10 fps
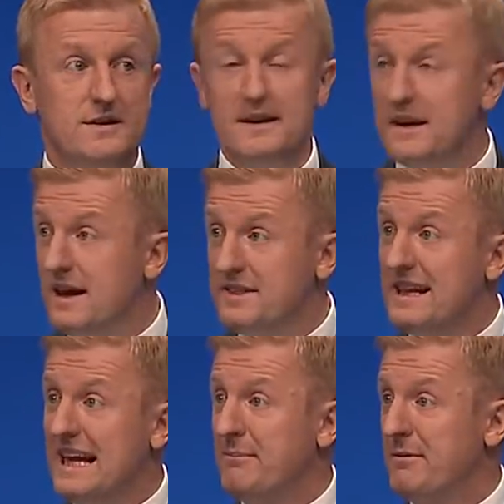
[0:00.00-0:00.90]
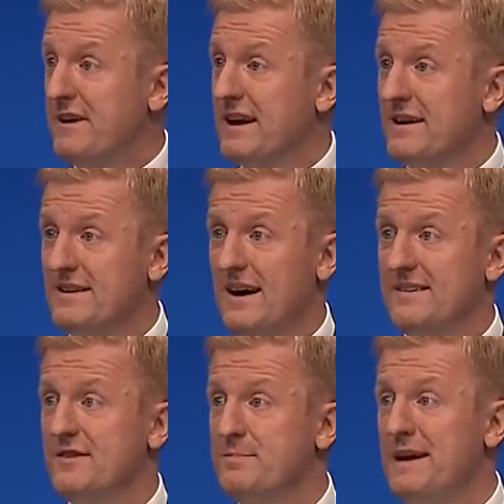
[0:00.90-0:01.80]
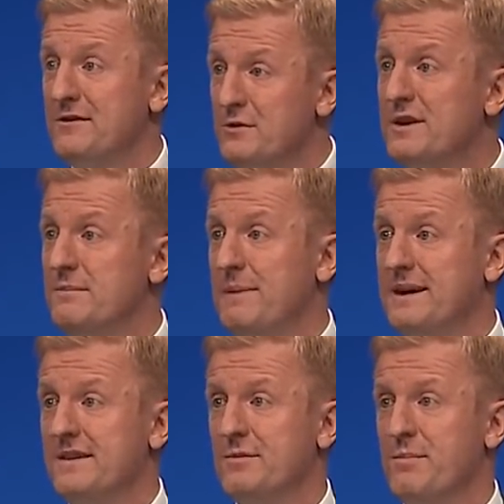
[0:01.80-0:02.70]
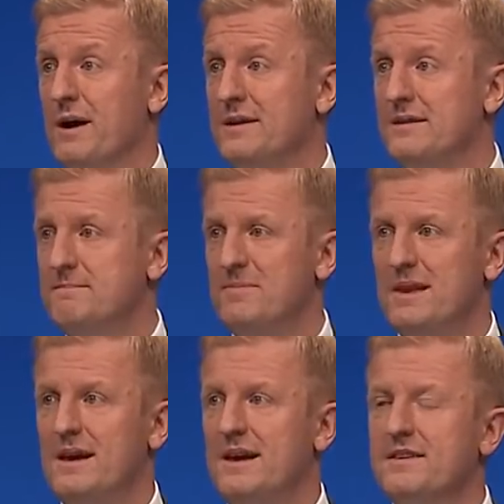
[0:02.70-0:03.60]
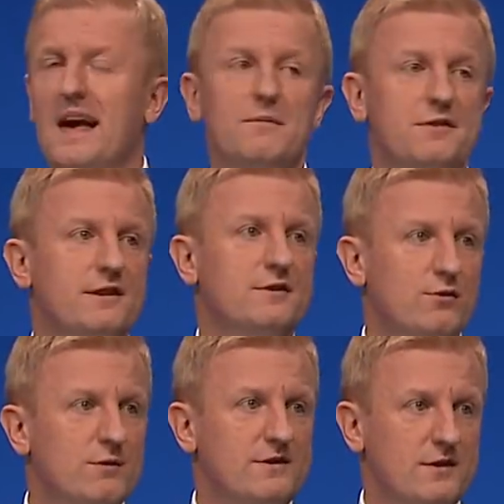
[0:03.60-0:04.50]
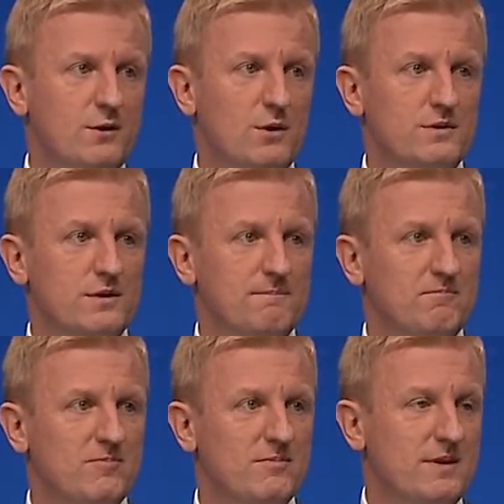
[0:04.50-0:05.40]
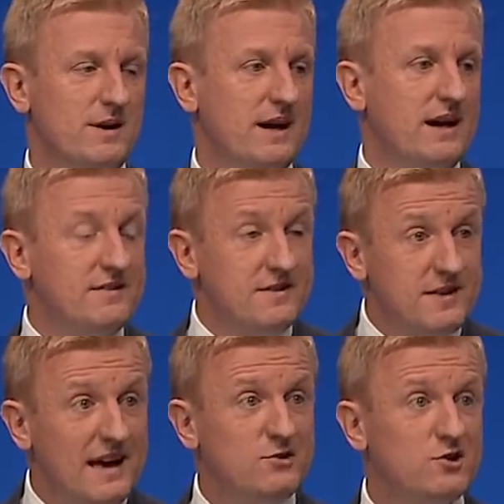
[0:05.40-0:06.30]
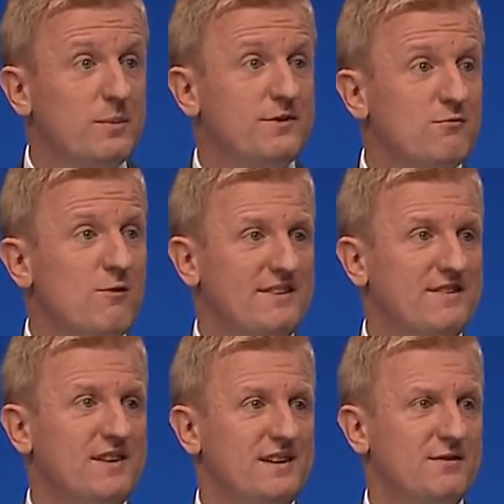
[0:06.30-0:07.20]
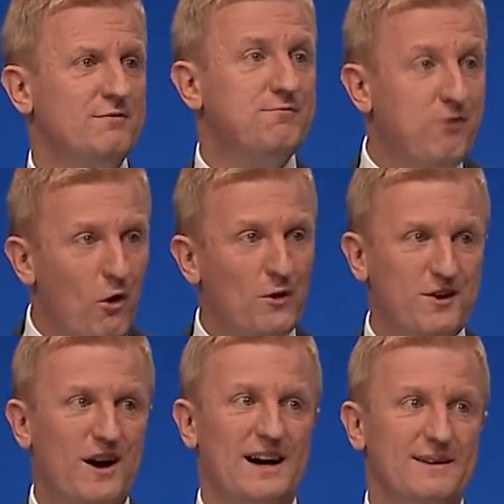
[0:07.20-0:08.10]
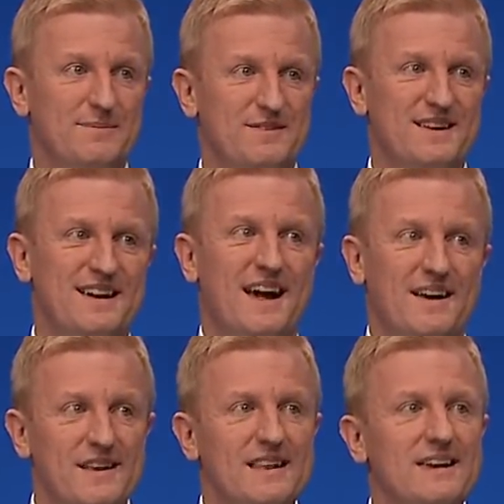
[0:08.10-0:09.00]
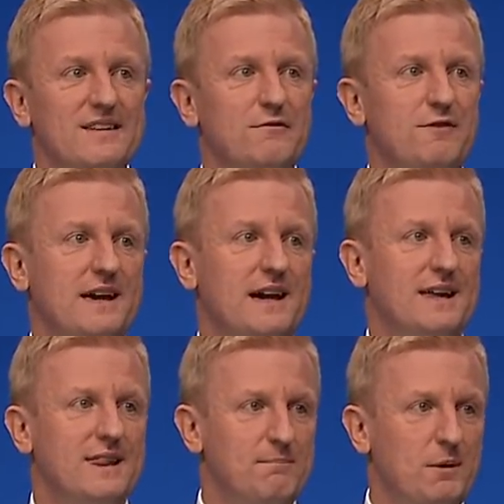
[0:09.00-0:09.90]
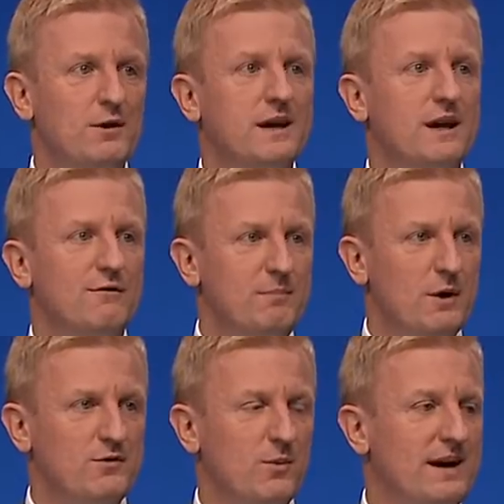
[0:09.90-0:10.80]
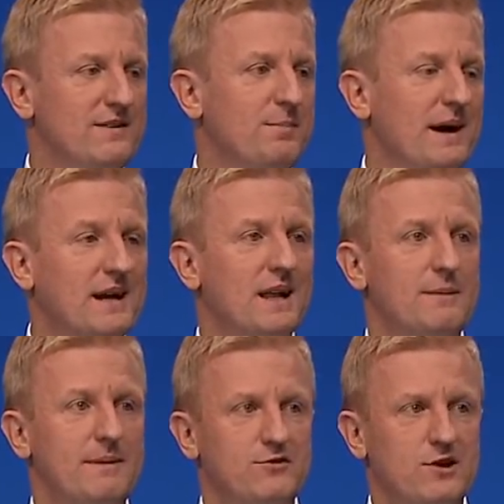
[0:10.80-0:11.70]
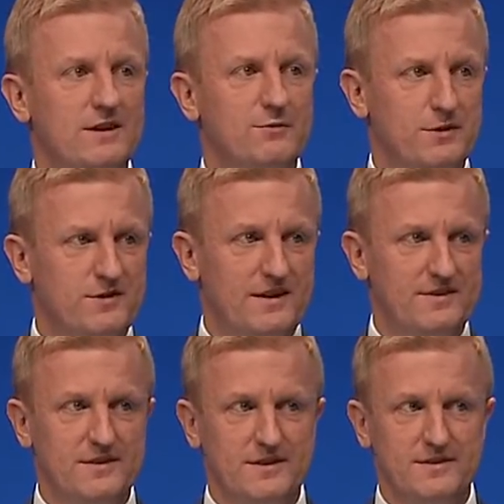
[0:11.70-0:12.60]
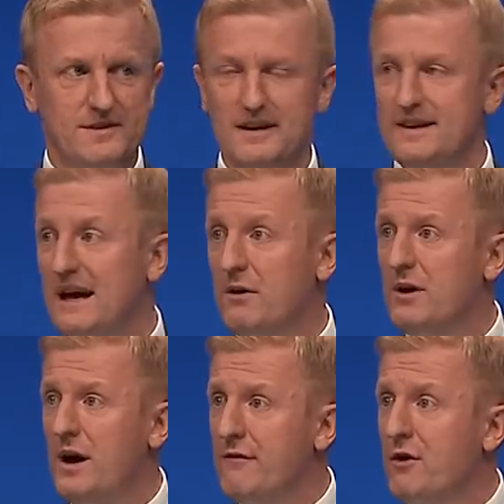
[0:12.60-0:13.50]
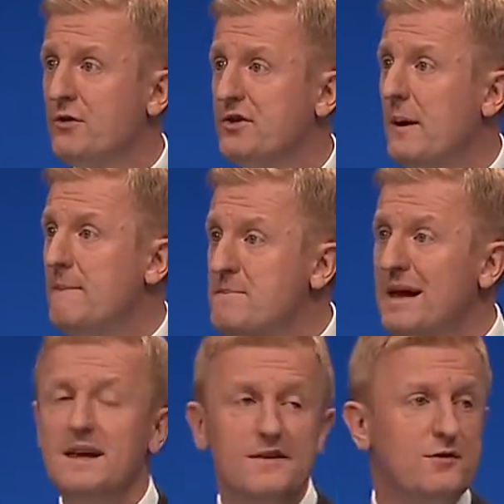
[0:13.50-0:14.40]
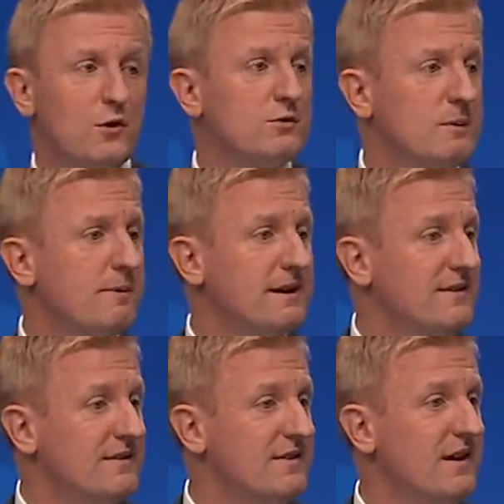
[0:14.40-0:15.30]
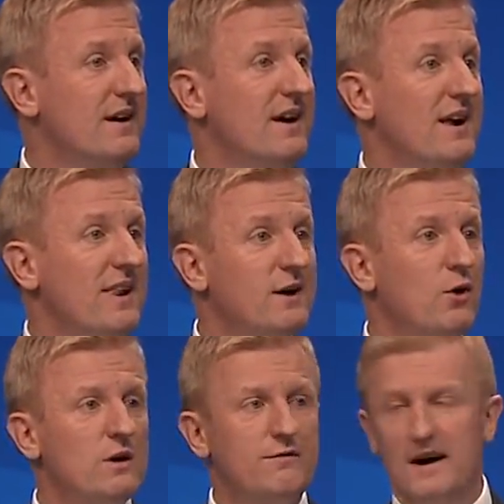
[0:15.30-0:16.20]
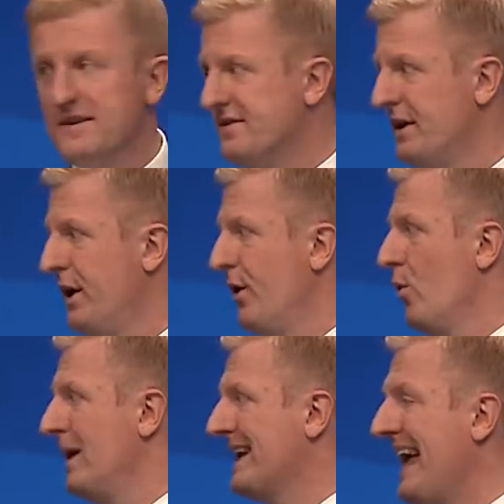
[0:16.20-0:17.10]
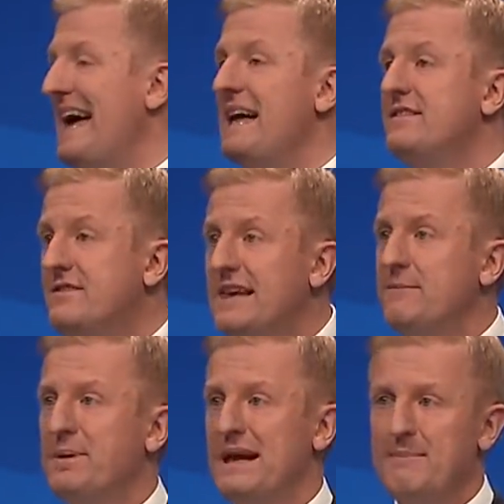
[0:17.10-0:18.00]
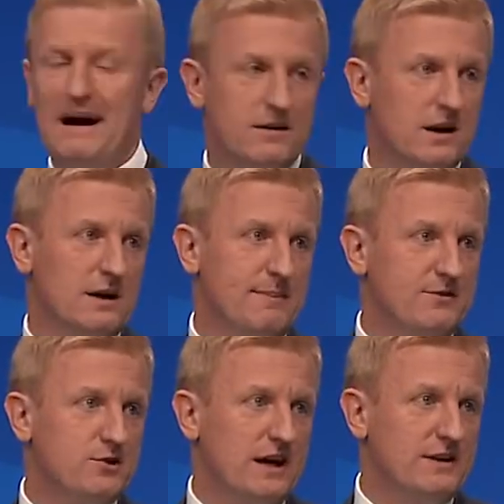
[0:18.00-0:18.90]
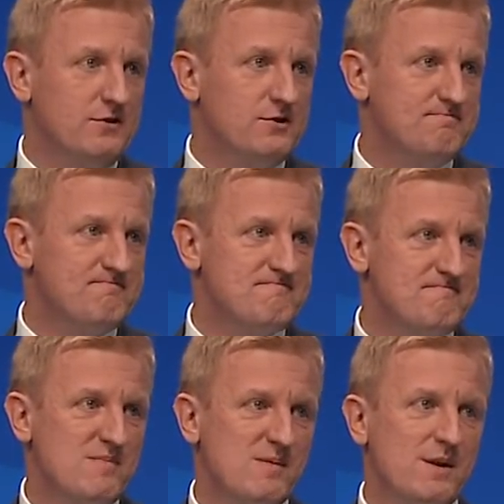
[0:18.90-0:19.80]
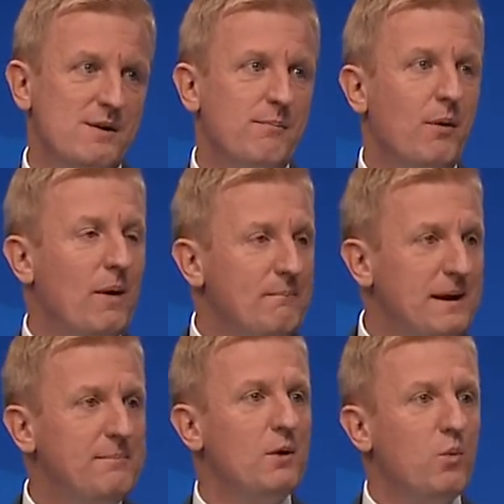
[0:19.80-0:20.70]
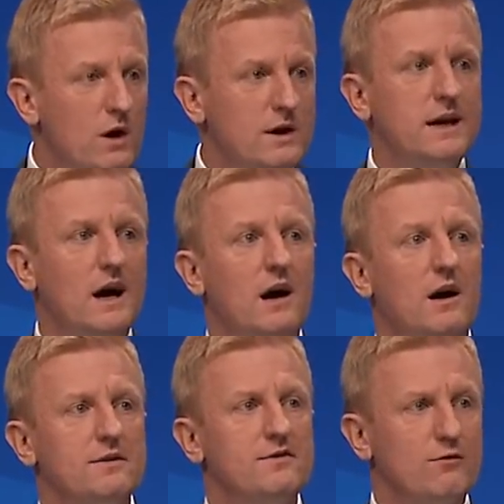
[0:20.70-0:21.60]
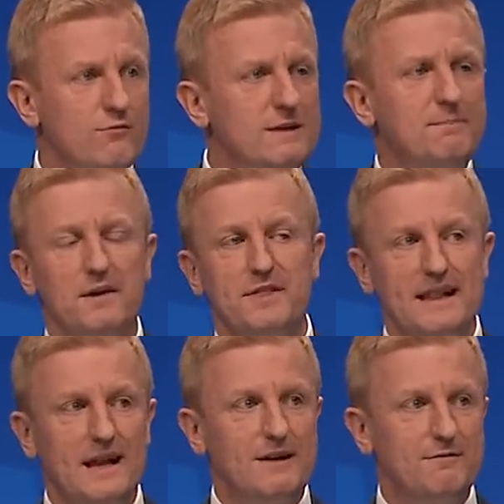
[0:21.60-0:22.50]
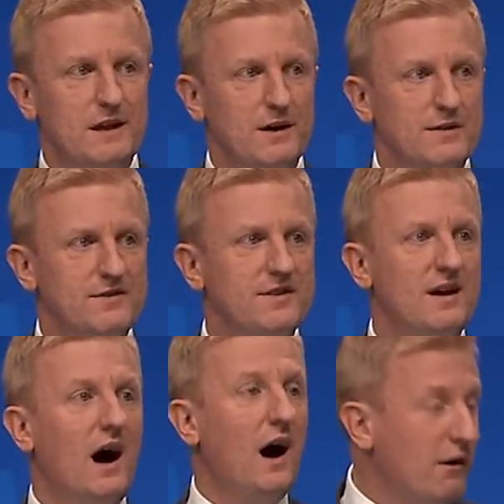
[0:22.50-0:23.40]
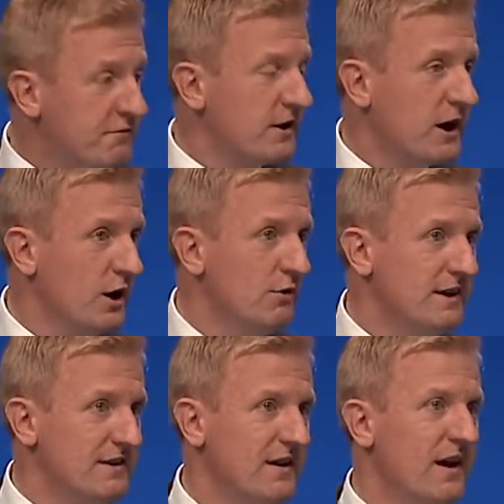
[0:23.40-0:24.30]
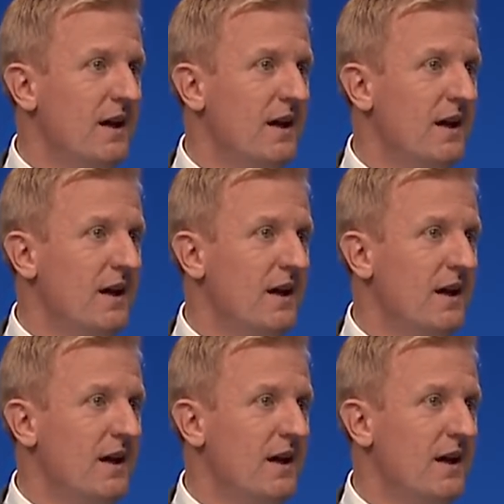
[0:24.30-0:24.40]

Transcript: And another Labour figure, I suspect, who didn't make it to Brighton, is Councillor Theresa Norton. Instead, she was arrested 4 times as a leading figure in the blocking of motorways by climate change protesters. Now, of course, millions of ordinary Britons, like all of us, we care deeply about climate change. But when people are working hard to rebuild their livelihoods after COVID,